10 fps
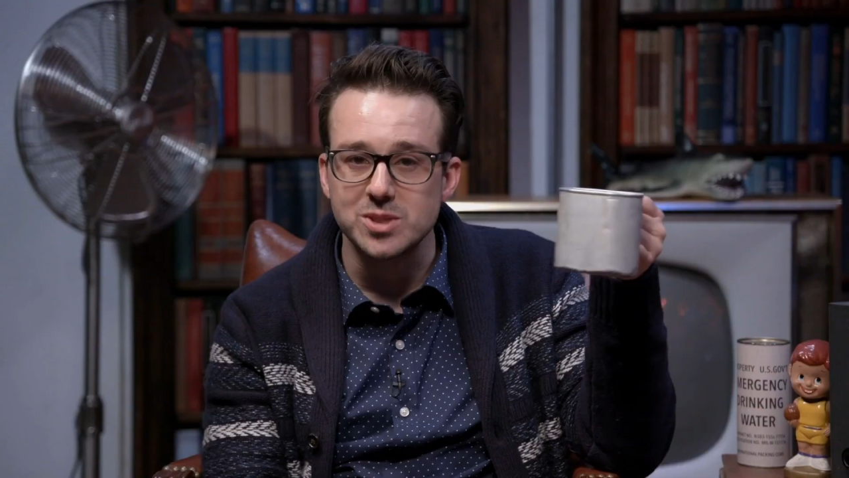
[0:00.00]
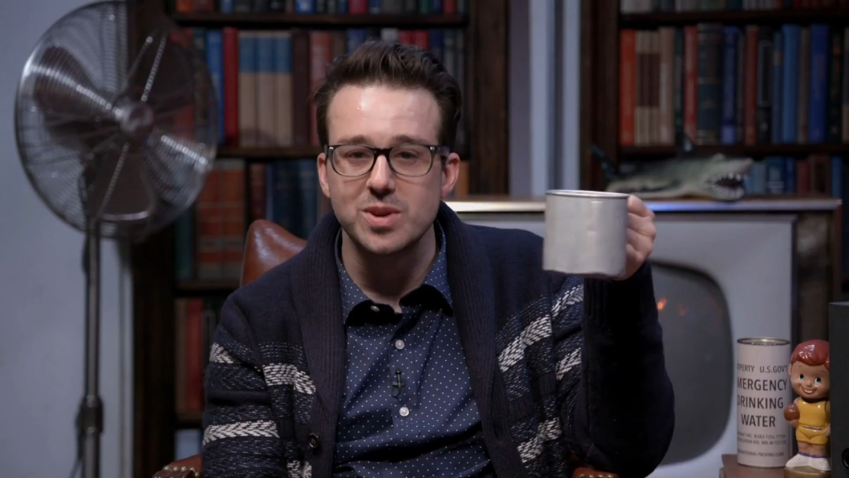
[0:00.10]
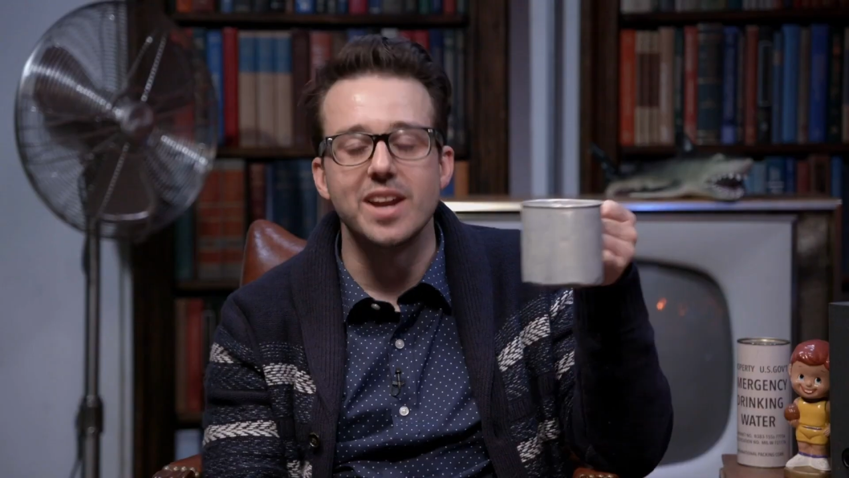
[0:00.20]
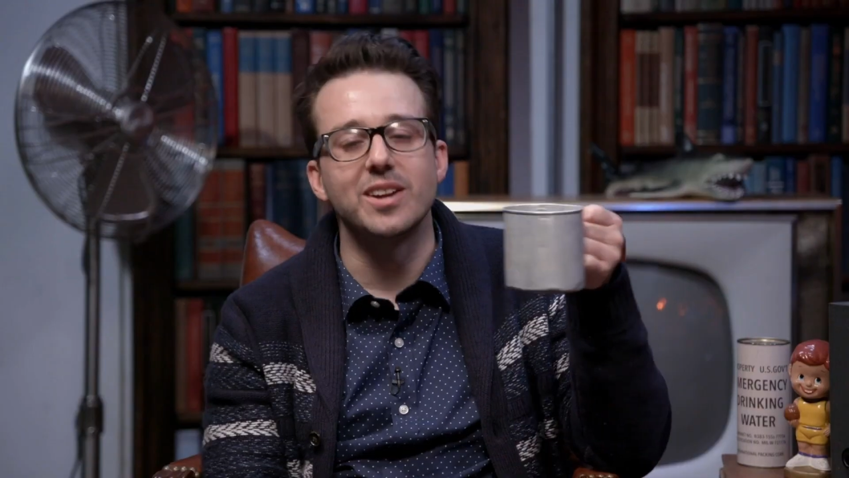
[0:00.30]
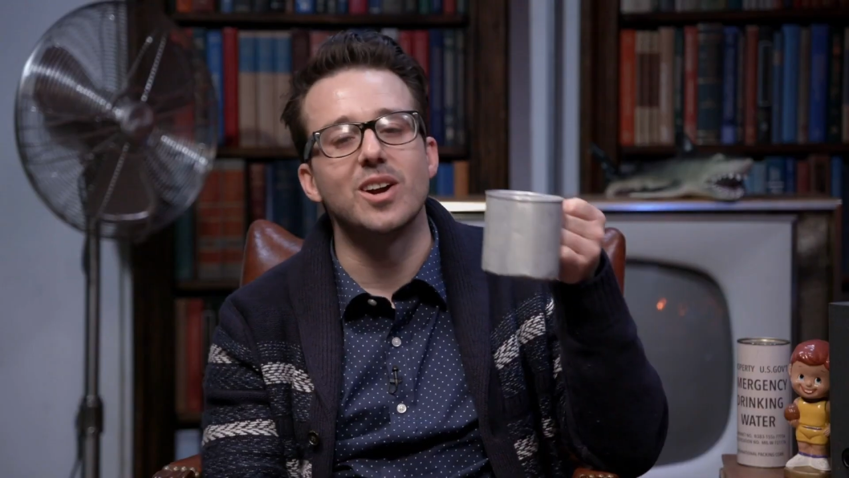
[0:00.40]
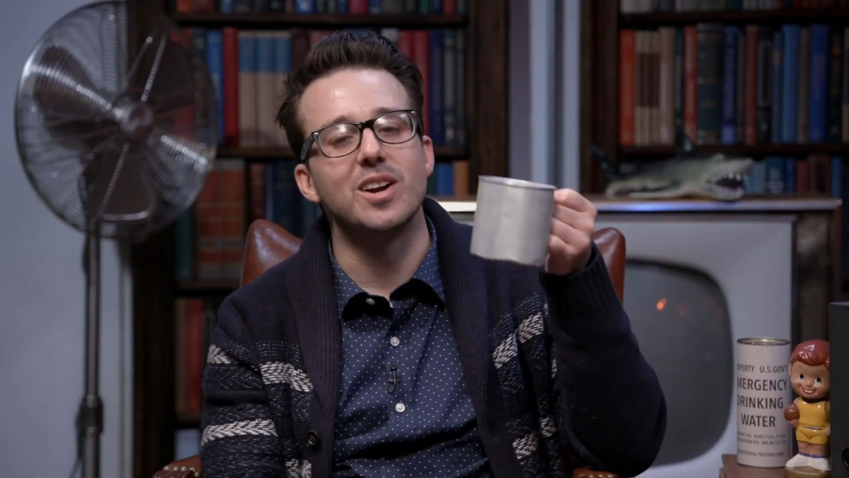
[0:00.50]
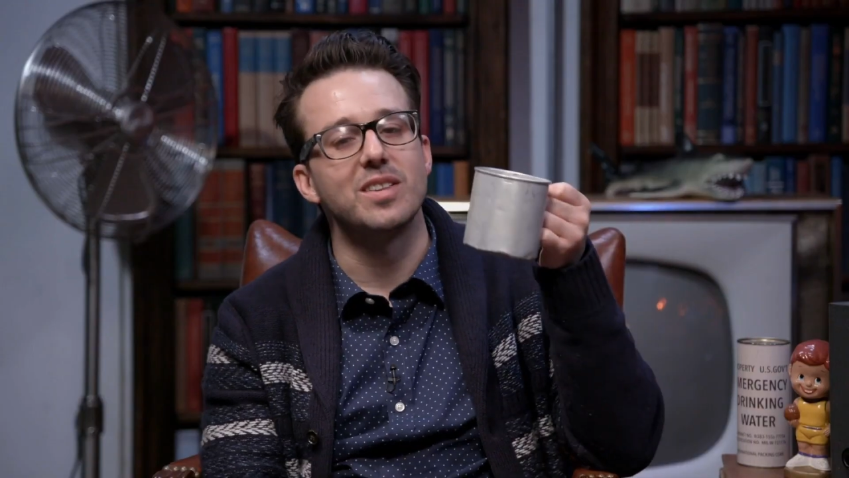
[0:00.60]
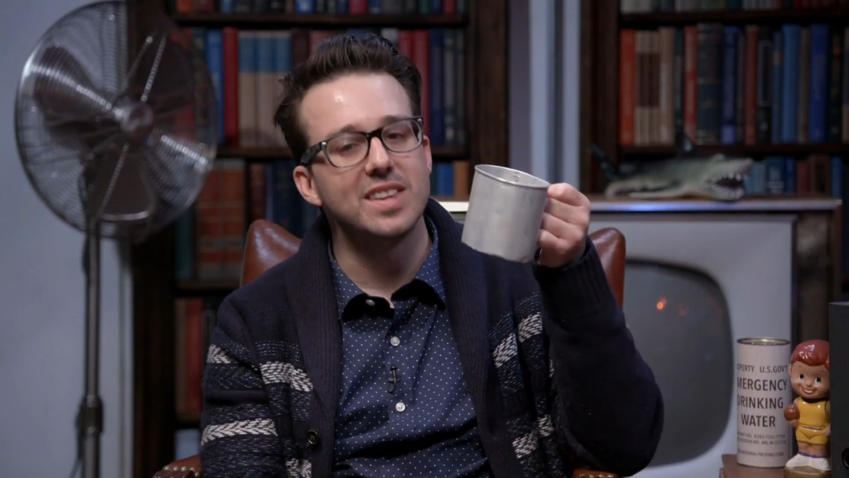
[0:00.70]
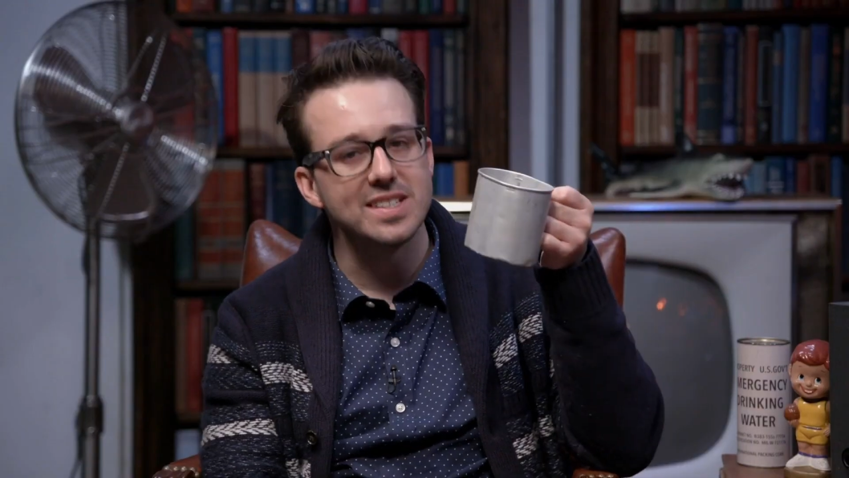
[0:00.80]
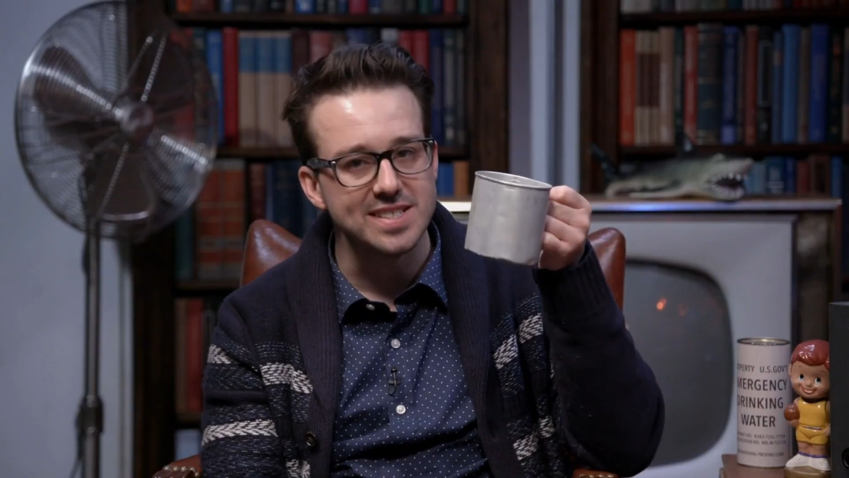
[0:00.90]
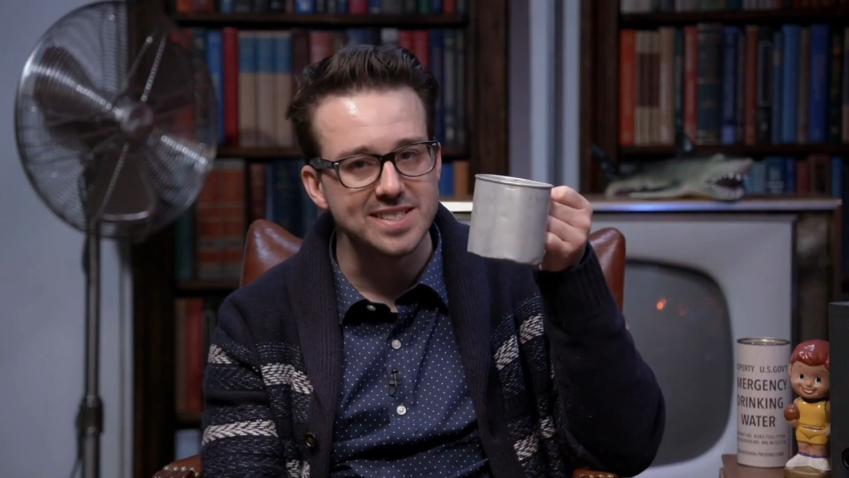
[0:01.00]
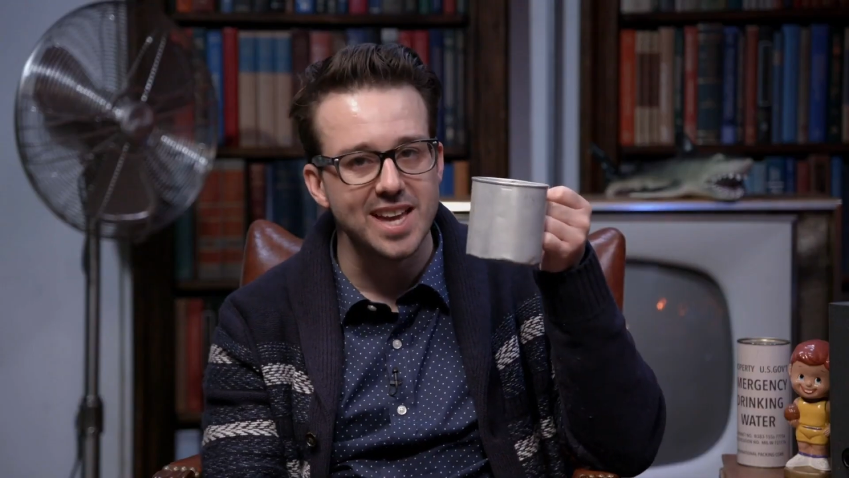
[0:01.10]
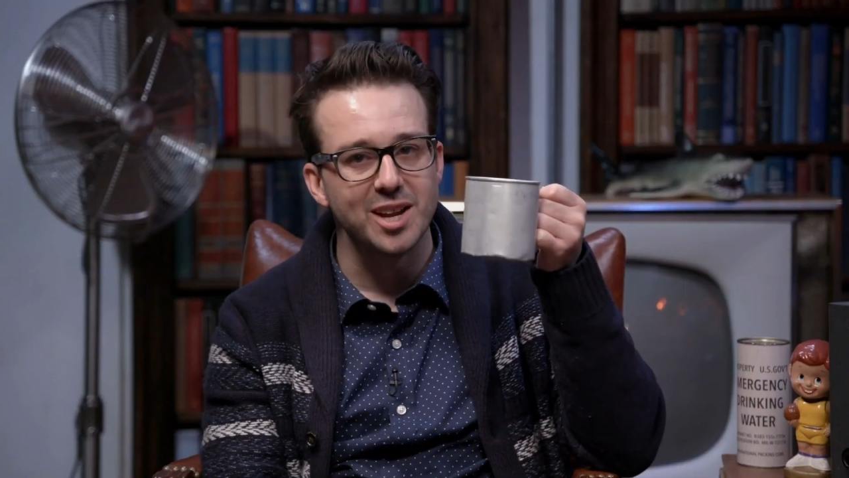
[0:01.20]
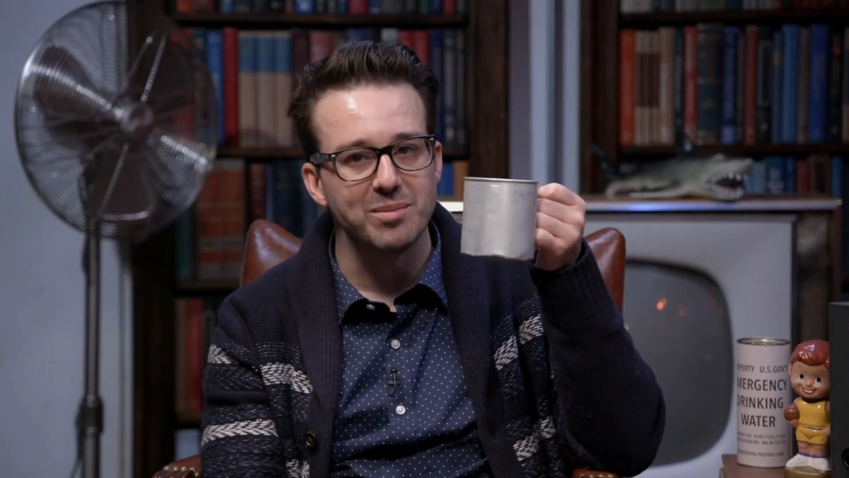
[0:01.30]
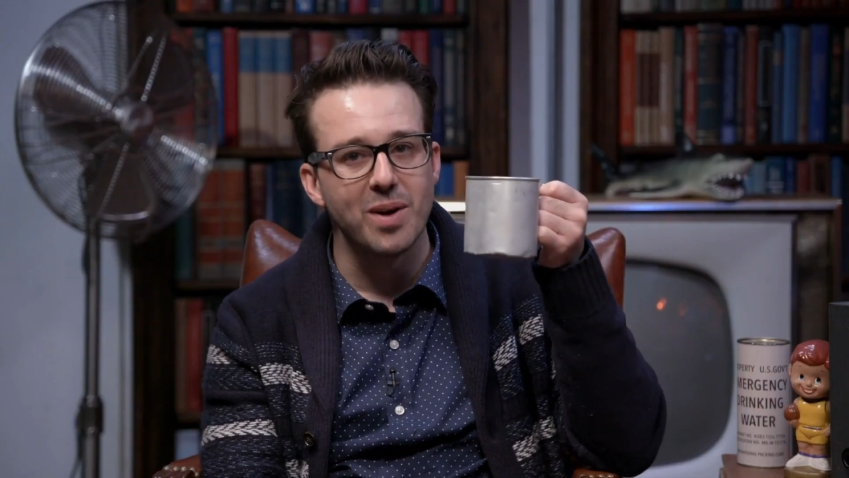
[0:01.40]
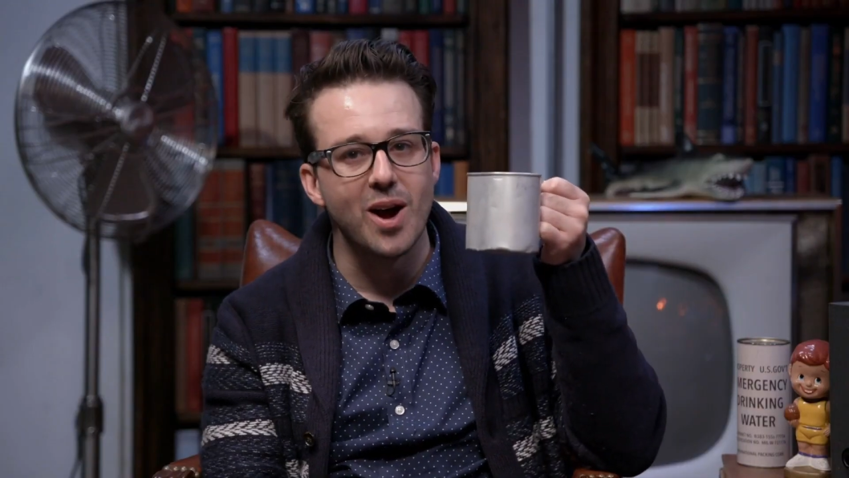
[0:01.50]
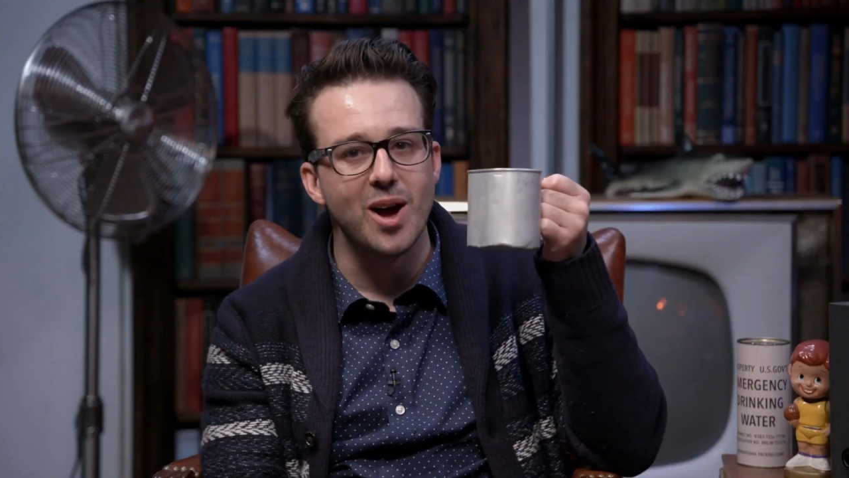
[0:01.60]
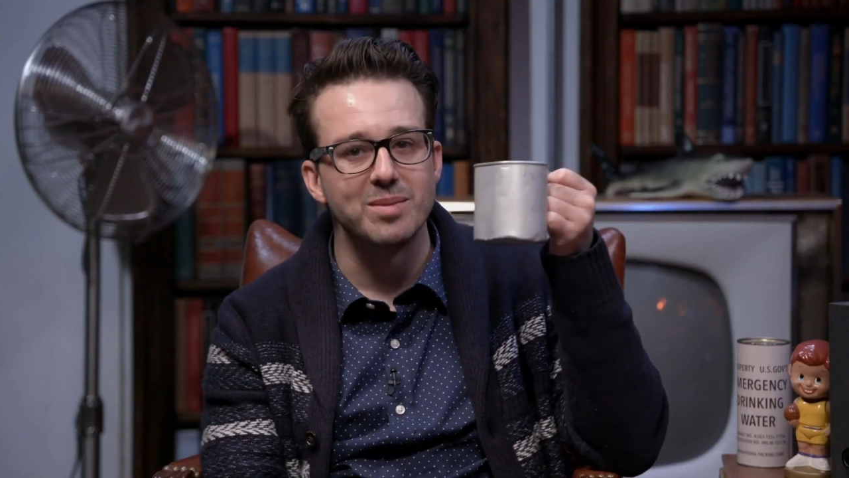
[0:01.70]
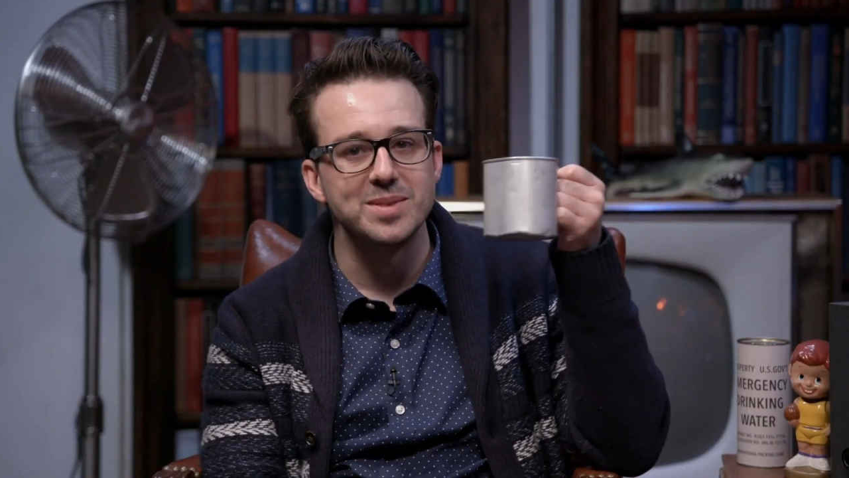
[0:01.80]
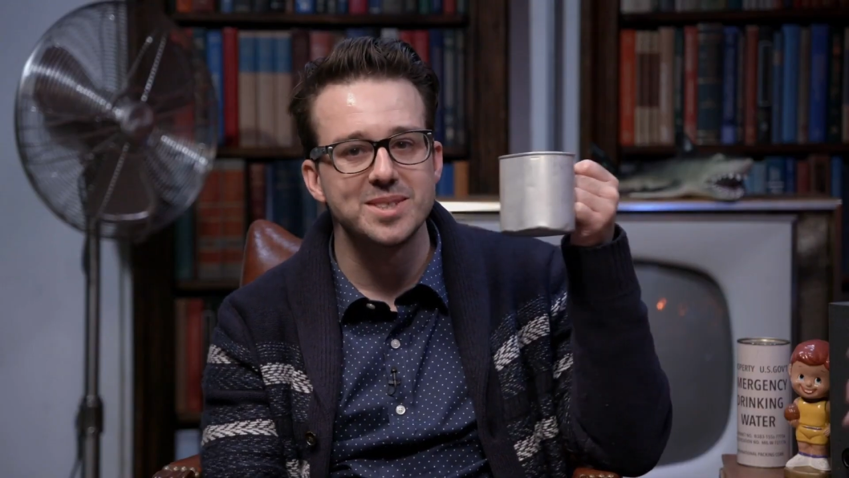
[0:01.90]
Chris Reinacher. This is Getting
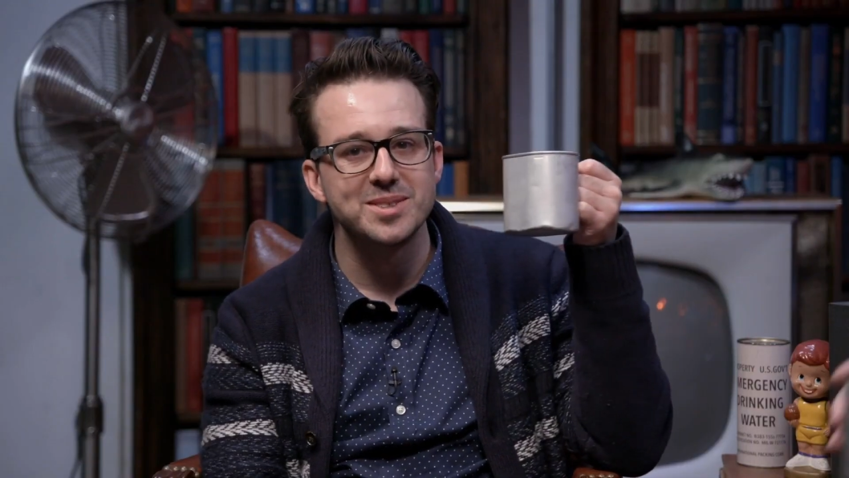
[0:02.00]
Bombed.